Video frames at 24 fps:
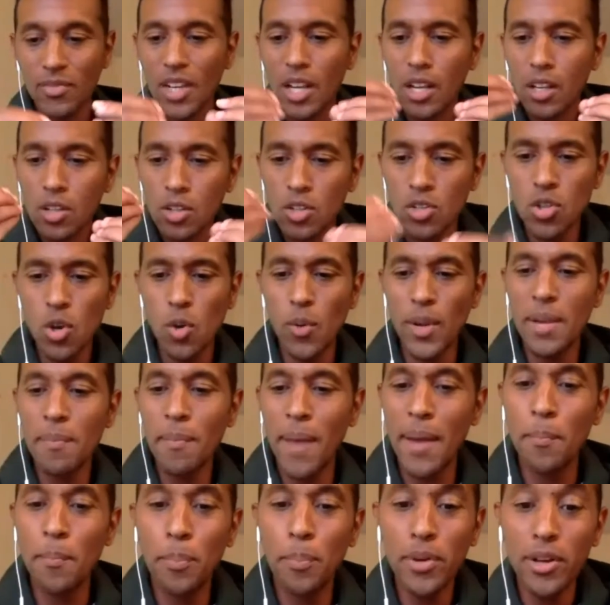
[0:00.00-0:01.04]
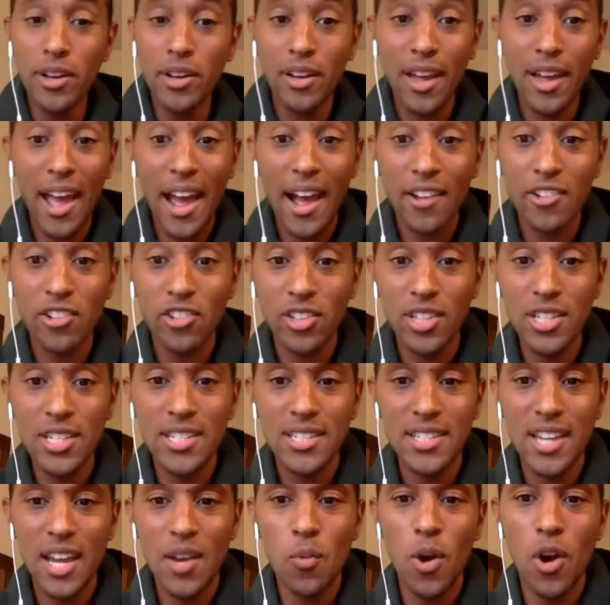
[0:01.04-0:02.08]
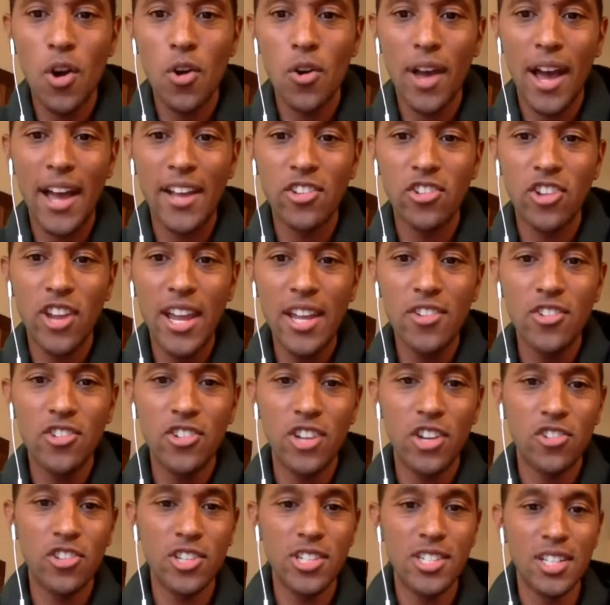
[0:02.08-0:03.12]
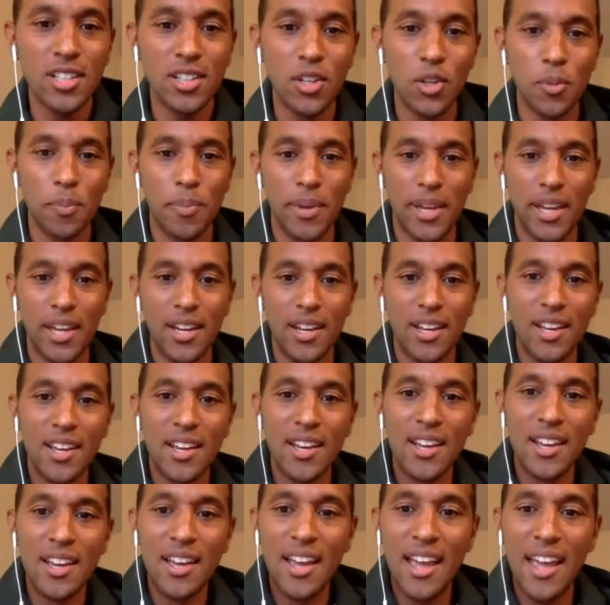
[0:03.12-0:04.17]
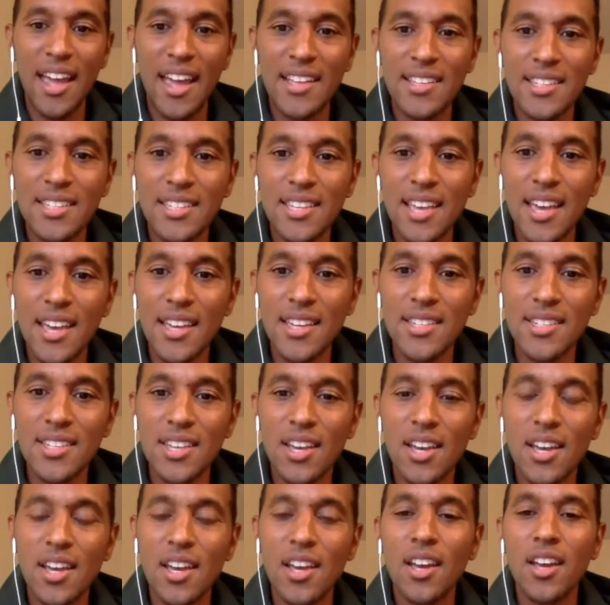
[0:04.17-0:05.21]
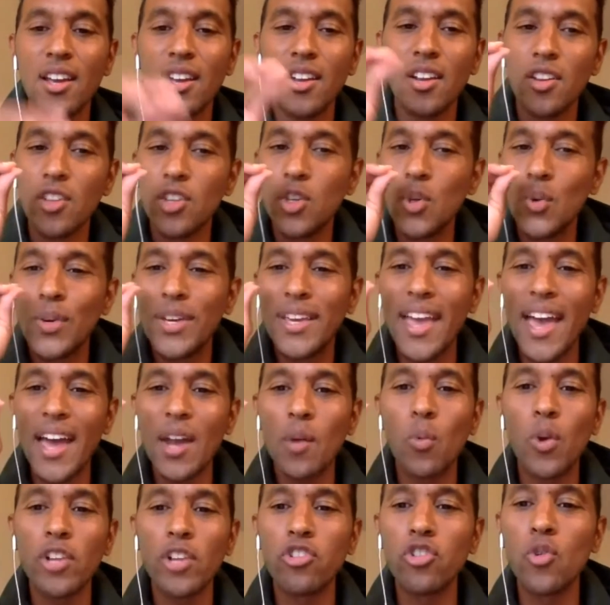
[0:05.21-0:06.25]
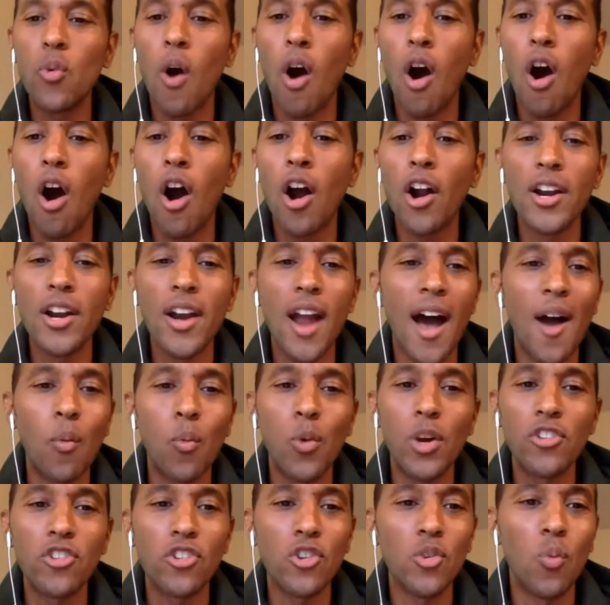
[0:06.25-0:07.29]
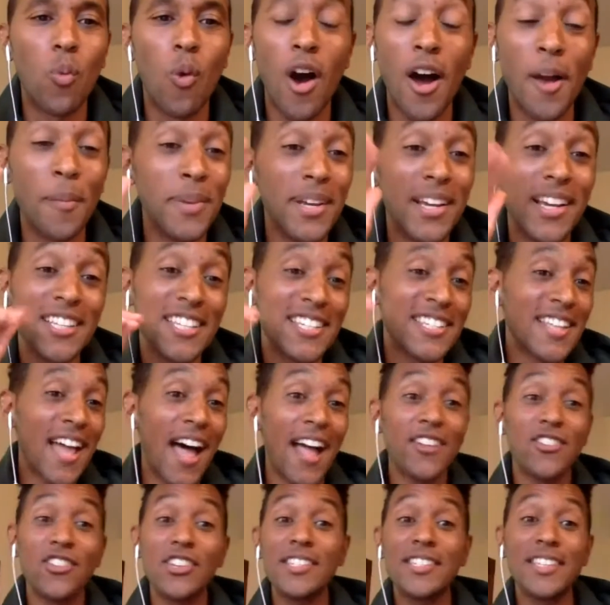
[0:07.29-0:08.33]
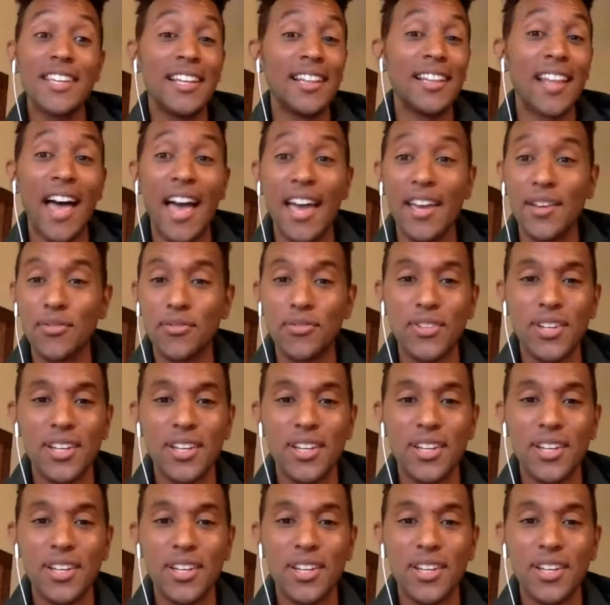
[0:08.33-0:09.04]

So in my book, actually, Stay Woke, I changed it just a little bit and says, you get what you are, not what you want. Because it's not just in life.